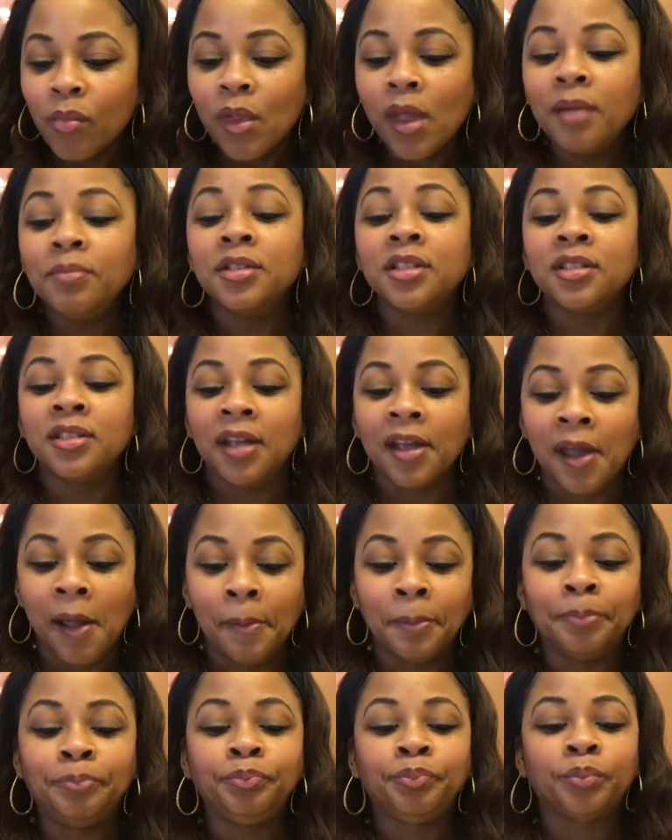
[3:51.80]
I'm just
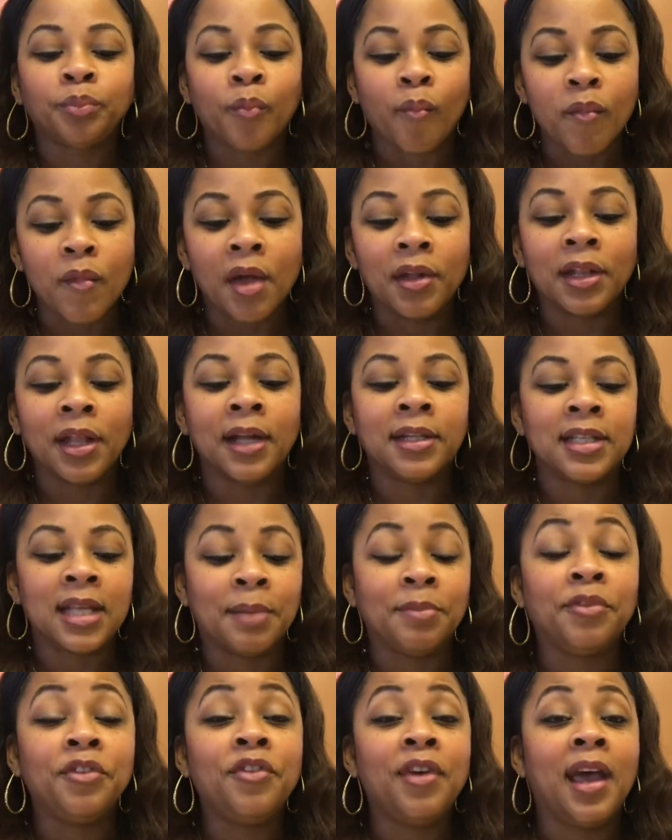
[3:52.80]
saying a lot of
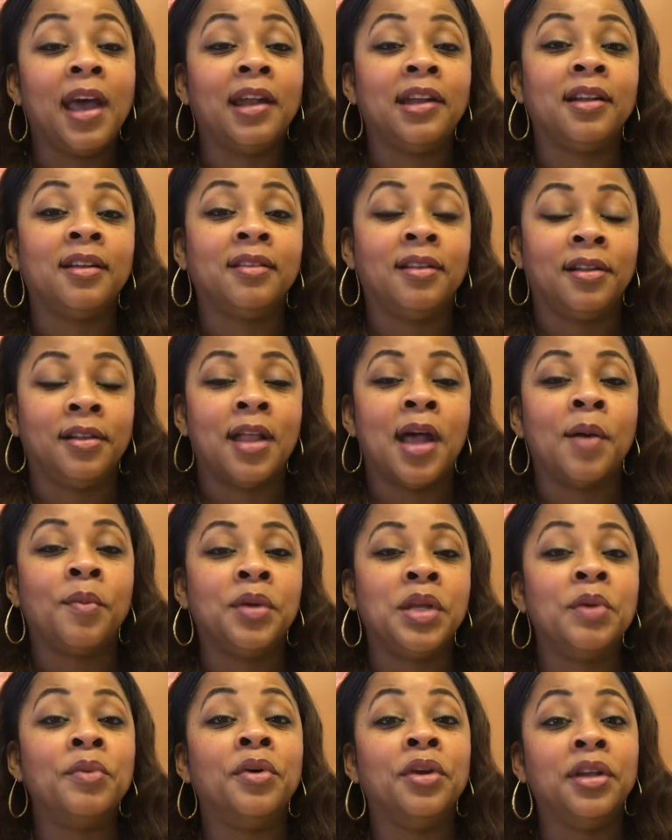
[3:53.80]
times you've had it a lot
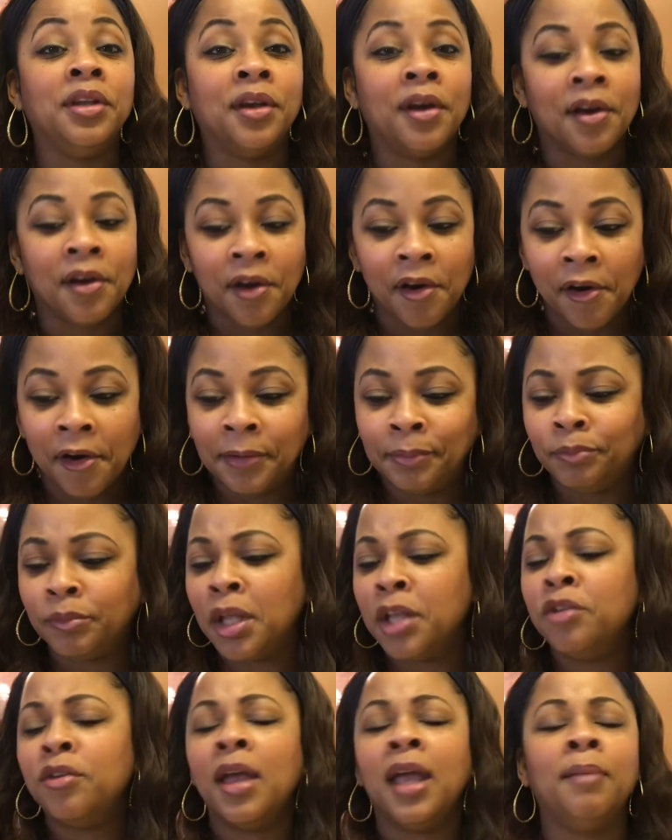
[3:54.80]
when you were younger,
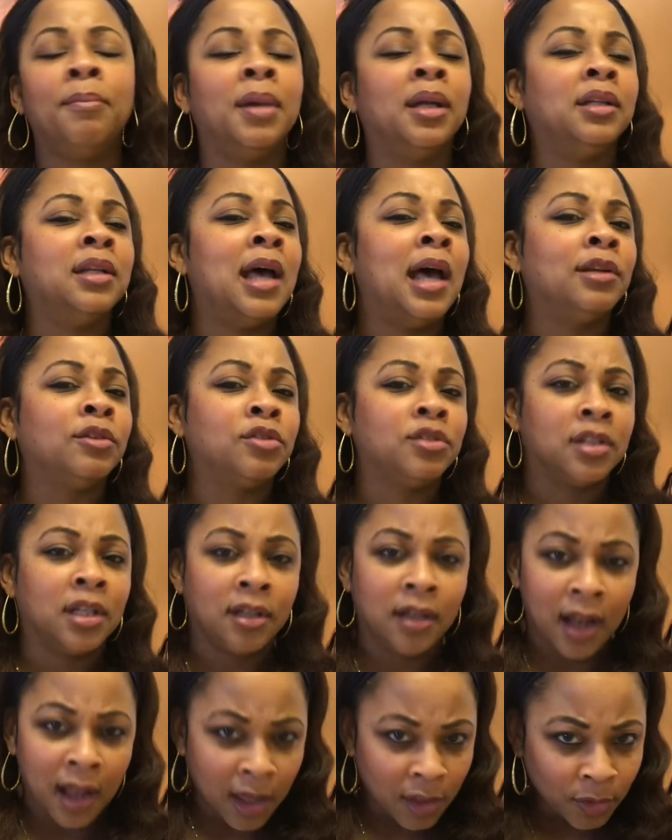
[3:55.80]
and you ate McDonald's to
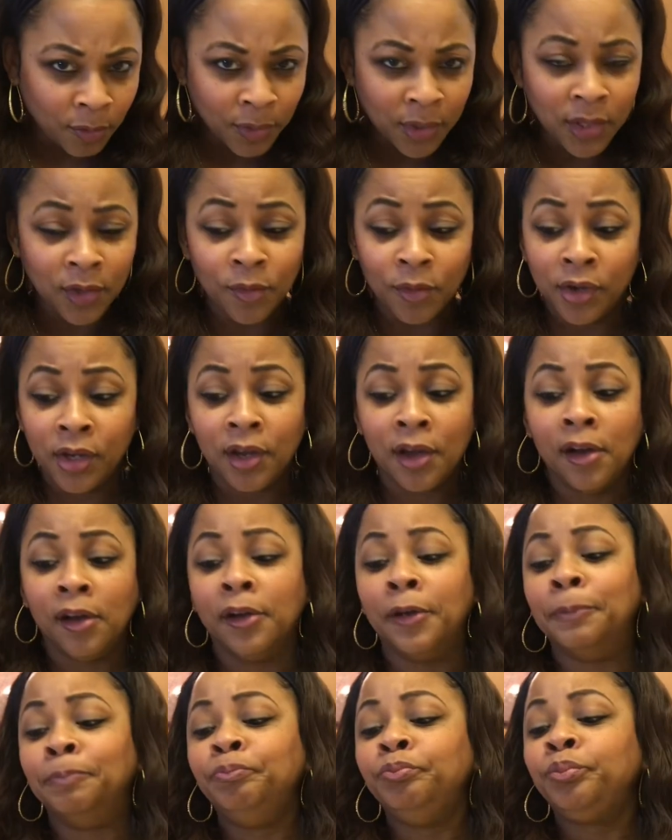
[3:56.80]
death when you were
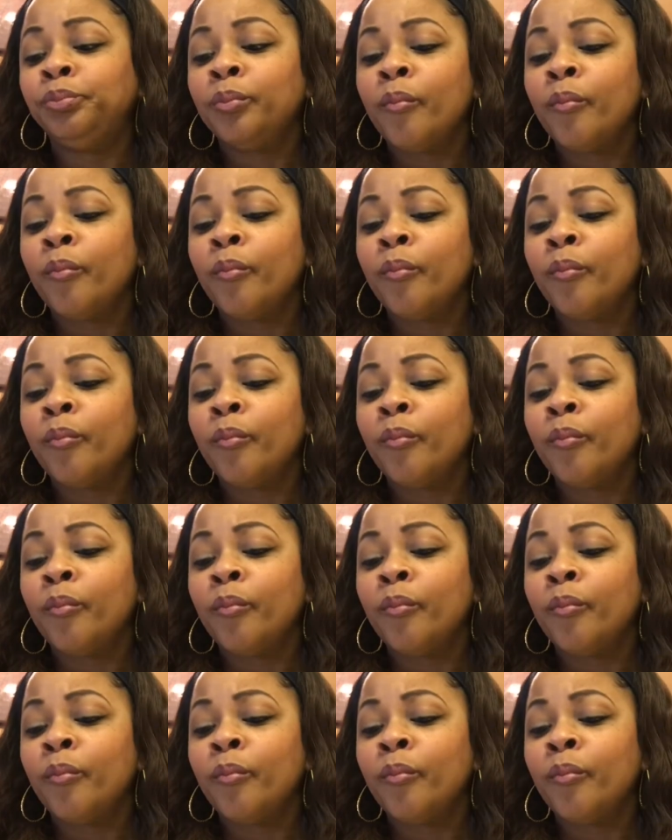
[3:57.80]
younger.